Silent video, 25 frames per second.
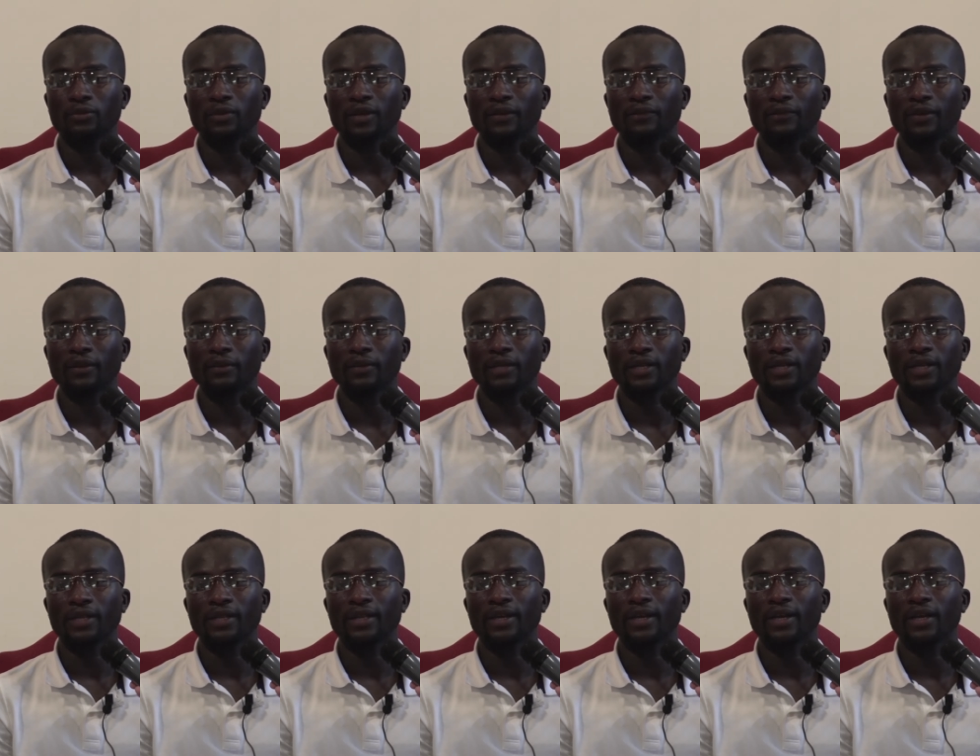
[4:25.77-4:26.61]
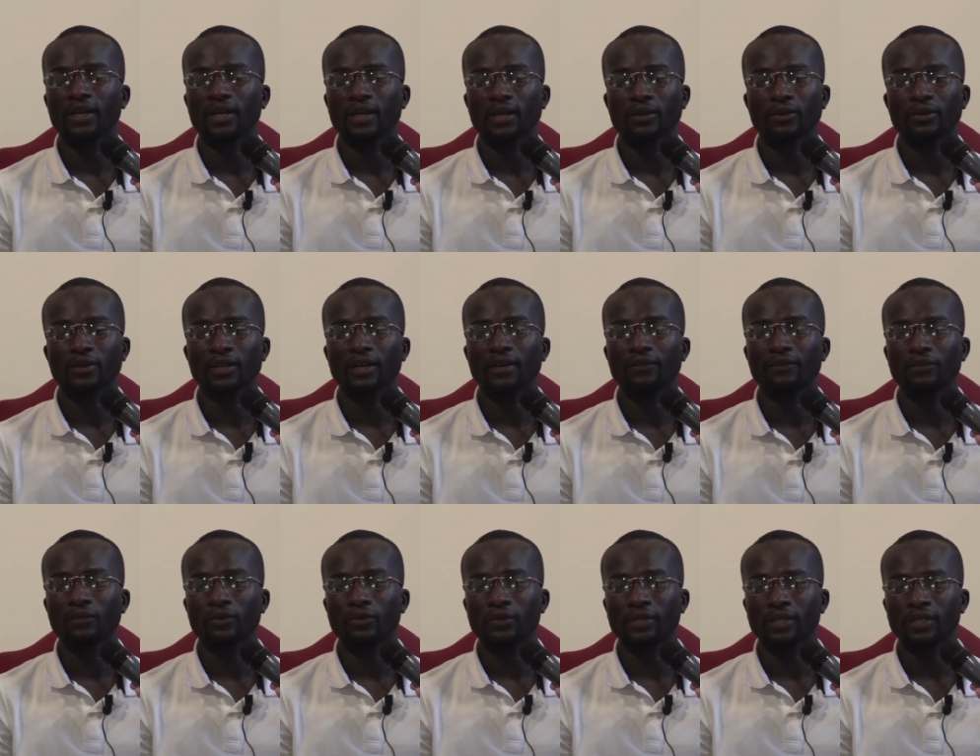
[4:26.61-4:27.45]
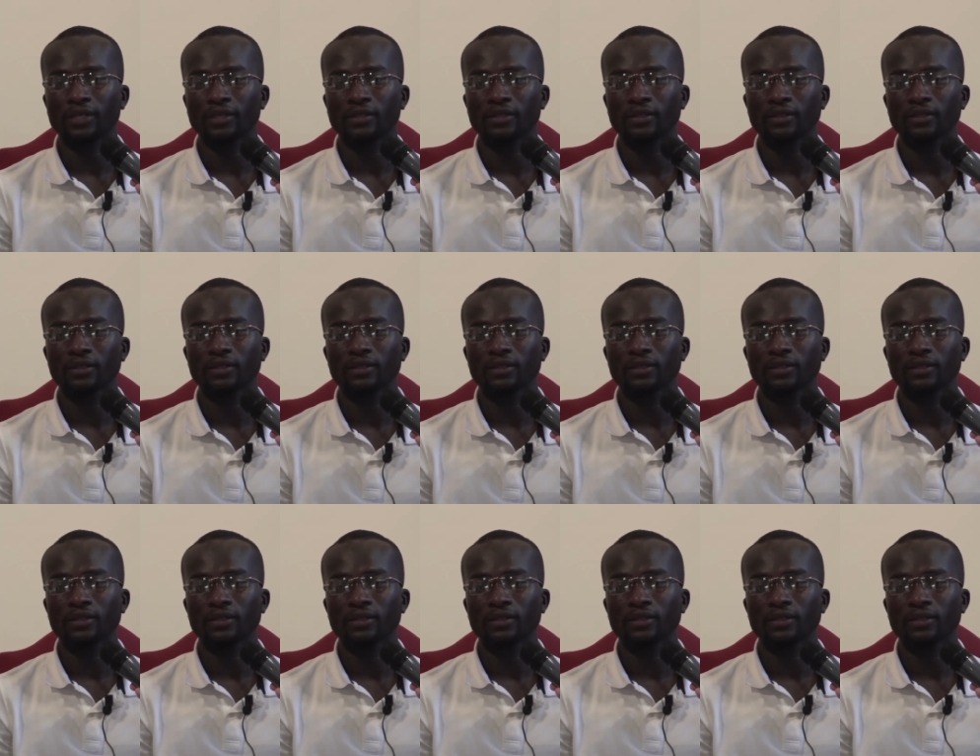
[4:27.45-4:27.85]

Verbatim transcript: my family can, cannot afford that.